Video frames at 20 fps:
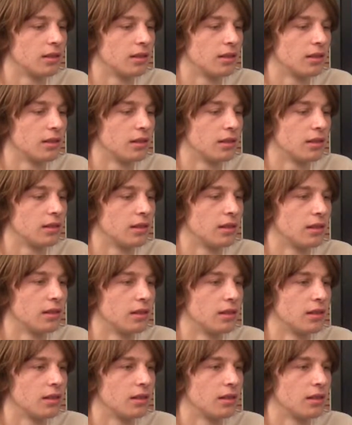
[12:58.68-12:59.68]

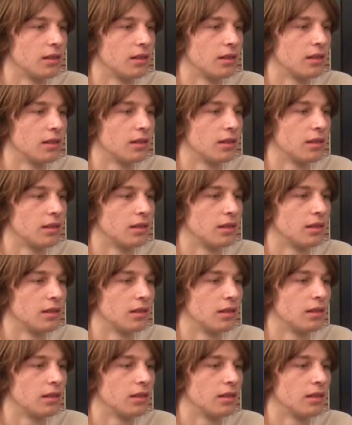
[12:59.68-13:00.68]

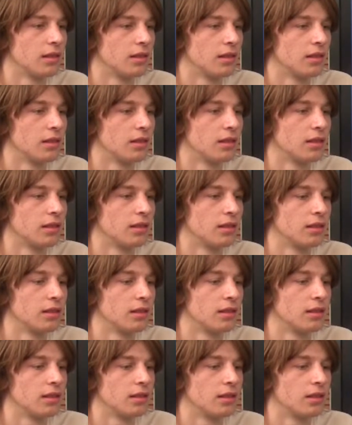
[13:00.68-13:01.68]

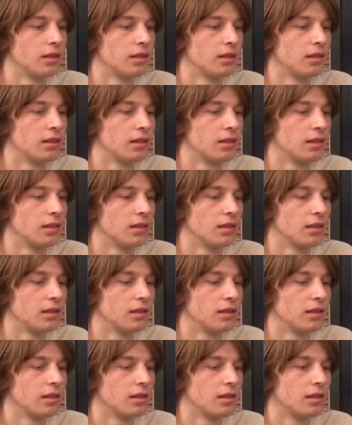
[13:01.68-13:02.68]

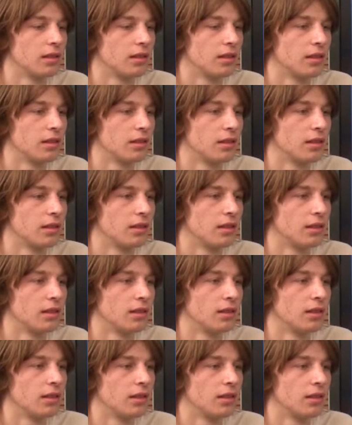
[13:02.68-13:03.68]

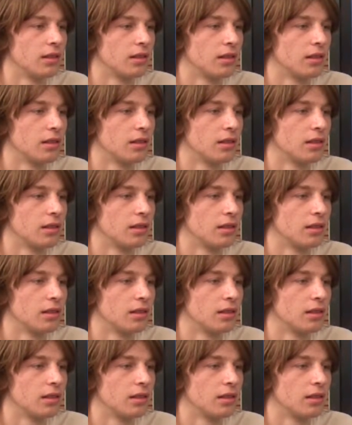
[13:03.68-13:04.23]
This person isn't speaking.